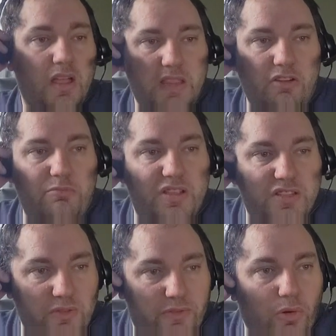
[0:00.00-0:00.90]
That would be
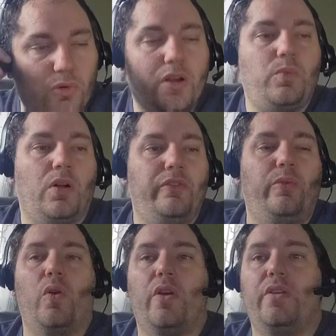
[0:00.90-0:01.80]
2 forward, 1
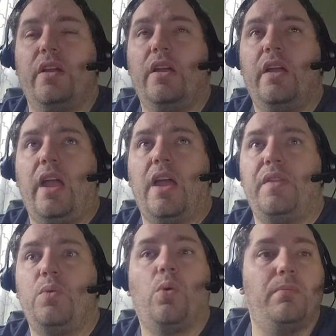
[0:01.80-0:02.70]
forward, and
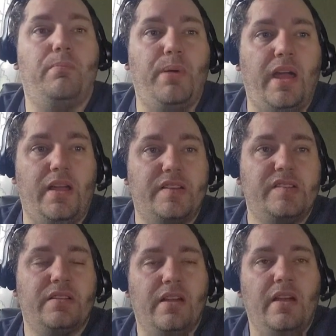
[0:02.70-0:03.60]
the 1
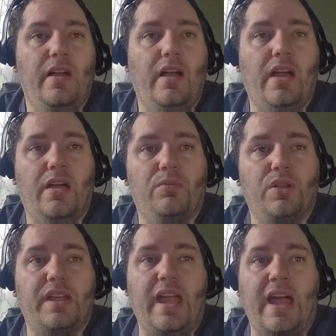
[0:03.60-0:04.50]
banks.
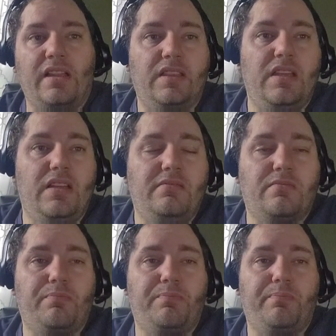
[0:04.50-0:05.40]
Looking at the
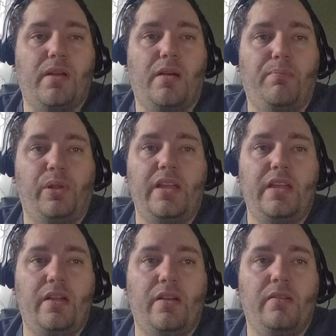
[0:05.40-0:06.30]
plate
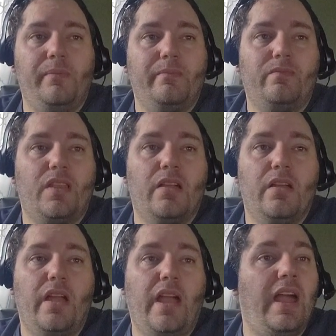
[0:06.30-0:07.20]
here,
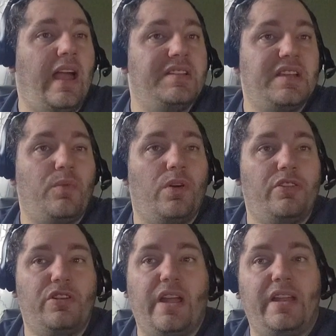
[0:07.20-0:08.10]
it has a
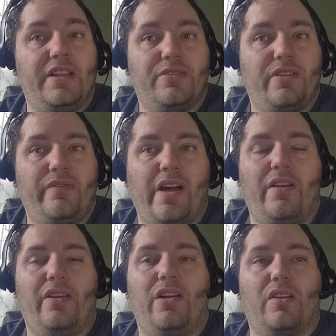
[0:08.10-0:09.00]
180-degree
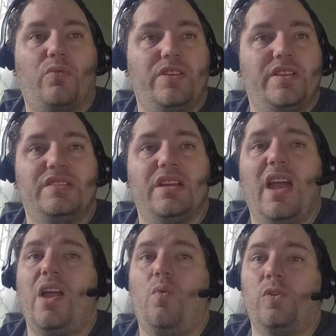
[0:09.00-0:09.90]
firing arc, which is
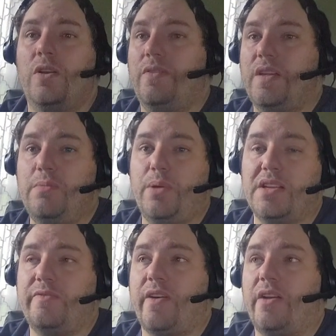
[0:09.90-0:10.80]
one of the
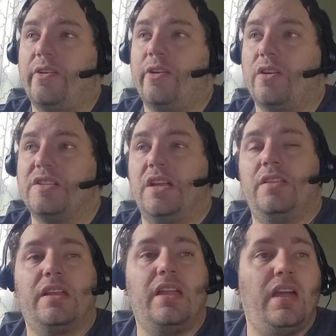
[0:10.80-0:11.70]
best firing arcs in
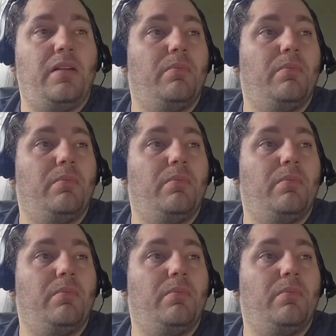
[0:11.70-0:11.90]
the game.